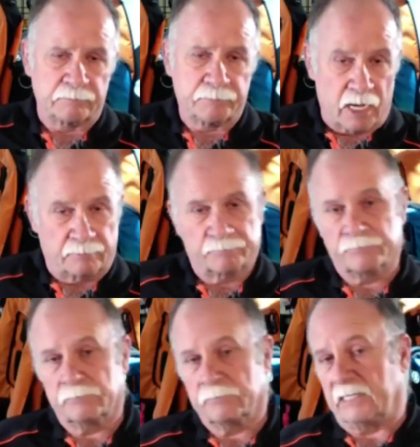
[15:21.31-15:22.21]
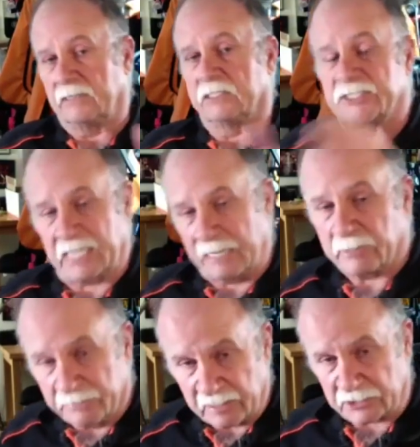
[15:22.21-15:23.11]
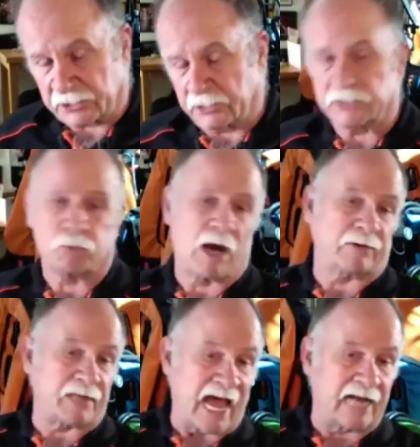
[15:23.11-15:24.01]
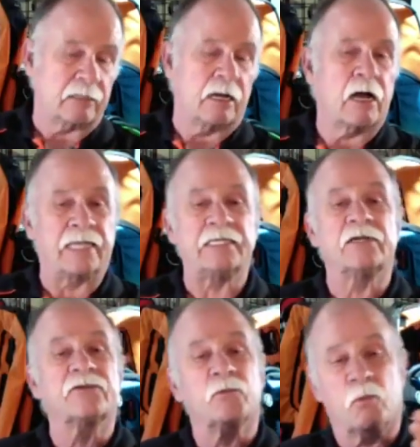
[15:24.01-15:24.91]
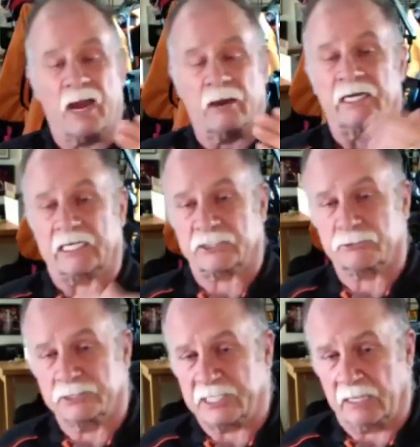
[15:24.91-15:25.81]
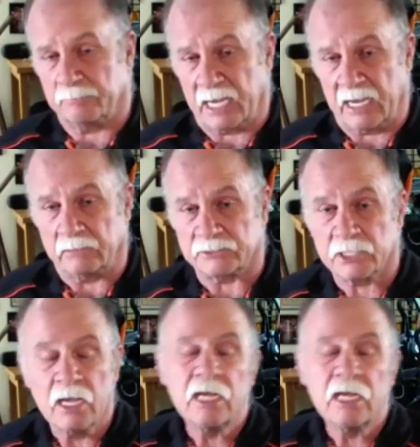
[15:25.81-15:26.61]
But in the same conditions wearing that, I needed to wear an extra 10 pounds.